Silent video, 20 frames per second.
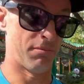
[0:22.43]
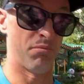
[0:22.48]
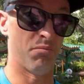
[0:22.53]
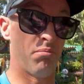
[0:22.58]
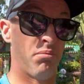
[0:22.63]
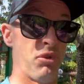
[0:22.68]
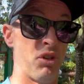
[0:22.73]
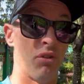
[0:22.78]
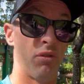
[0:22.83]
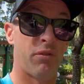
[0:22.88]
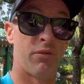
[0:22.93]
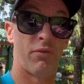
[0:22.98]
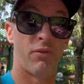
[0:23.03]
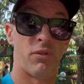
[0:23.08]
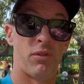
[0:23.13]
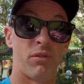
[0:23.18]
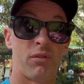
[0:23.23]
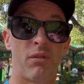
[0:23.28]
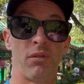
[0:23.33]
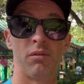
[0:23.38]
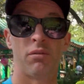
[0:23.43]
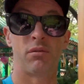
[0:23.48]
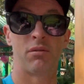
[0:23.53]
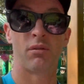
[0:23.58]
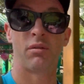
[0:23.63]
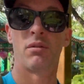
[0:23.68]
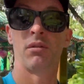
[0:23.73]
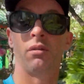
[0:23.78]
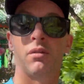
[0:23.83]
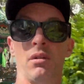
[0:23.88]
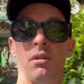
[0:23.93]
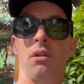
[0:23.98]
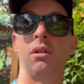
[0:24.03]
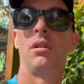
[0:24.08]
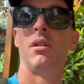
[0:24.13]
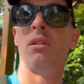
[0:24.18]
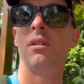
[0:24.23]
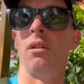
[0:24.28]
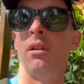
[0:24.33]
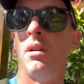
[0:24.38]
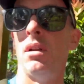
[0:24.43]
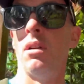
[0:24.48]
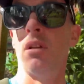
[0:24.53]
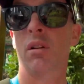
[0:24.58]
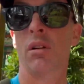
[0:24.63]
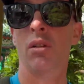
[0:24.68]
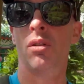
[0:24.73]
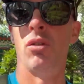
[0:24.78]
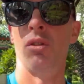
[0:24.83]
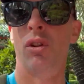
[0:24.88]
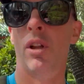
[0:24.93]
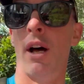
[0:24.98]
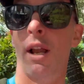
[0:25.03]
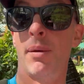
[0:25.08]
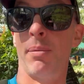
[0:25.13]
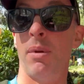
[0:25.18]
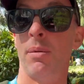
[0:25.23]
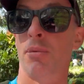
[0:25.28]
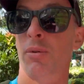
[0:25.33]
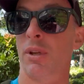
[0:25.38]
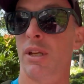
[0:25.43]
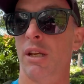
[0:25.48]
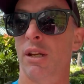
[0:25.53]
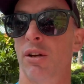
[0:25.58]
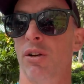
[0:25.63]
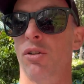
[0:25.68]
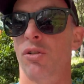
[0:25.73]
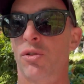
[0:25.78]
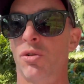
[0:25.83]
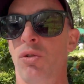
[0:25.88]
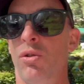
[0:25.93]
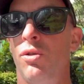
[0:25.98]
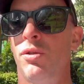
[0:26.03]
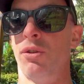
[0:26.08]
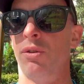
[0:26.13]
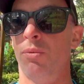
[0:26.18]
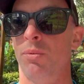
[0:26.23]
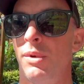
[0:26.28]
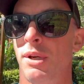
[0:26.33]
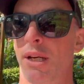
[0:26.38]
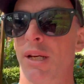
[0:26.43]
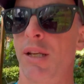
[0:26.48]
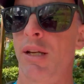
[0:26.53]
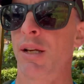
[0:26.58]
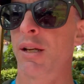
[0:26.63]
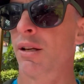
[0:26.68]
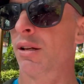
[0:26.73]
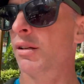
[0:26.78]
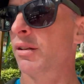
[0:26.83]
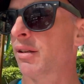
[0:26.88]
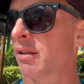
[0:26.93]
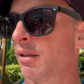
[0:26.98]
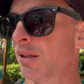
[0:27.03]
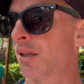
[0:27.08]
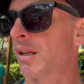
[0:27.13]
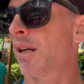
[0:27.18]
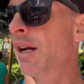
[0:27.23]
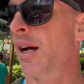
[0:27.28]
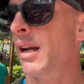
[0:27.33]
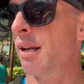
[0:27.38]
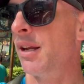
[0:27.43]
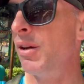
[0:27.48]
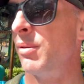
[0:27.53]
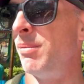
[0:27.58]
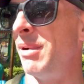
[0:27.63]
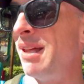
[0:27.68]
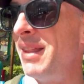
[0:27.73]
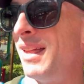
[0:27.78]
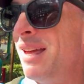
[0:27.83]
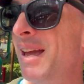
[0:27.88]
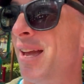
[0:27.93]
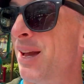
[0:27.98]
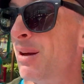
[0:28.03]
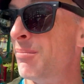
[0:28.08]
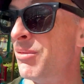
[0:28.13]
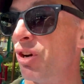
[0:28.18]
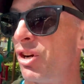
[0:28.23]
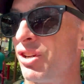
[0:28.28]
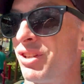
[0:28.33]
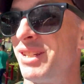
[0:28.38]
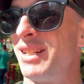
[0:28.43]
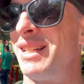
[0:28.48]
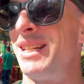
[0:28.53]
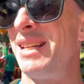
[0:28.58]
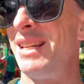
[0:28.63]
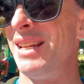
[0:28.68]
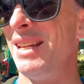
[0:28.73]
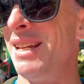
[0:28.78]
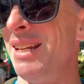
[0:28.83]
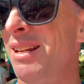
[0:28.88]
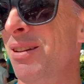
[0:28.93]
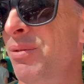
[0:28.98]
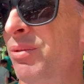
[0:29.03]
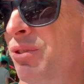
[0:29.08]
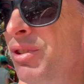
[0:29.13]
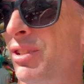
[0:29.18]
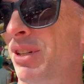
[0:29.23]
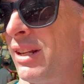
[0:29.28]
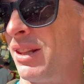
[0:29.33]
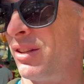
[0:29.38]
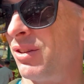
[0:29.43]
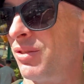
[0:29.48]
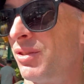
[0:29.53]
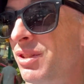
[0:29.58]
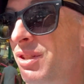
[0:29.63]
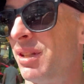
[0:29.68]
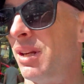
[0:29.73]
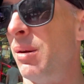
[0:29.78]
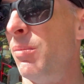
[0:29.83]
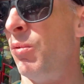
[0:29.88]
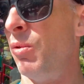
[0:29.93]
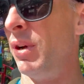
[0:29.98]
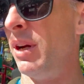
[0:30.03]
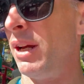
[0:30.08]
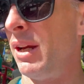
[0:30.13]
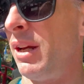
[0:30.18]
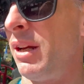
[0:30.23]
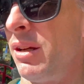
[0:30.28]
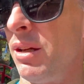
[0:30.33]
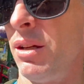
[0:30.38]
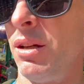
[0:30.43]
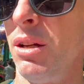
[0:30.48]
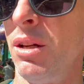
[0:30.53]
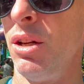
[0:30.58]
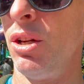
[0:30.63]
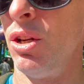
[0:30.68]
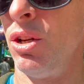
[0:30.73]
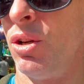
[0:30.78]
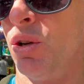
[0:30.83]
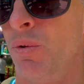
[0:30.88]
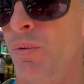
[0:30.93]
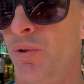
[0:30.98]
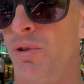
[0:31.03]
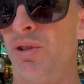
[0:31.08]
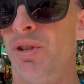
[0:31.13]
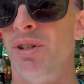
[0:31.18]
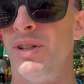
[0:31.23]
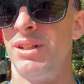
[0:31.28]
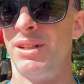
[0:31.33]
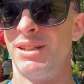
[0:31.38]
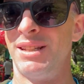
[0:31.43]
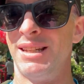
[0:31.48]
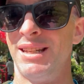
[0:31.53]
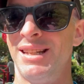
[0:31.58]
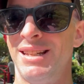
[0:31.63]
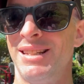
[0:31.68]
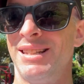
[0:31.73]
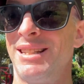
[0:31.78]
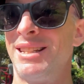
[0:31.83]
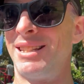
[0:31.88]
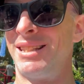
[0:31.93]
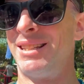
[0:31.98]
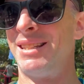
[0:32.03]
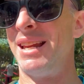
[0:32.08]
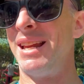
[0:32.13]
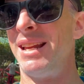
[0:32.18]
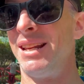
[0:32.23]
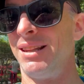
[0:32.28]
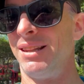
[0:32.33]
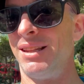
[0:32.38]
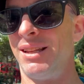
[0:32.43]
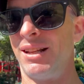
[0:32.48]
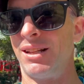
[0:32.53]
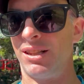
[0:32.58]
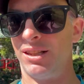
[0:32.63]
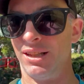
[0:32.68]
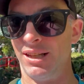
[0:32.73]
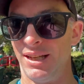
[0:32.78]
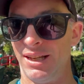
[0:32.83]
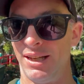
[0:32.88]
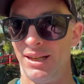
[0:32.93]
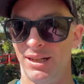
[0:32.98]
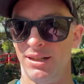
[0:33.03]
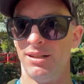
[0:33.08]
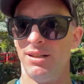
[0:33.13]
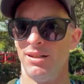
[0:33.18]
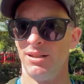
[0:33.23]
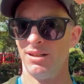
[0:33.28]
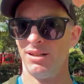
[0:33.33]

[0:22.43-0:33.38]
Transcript: beautiful. A lot of people here, Golden Week. Got here by the MRT, which is like their subway, which is insanely clean,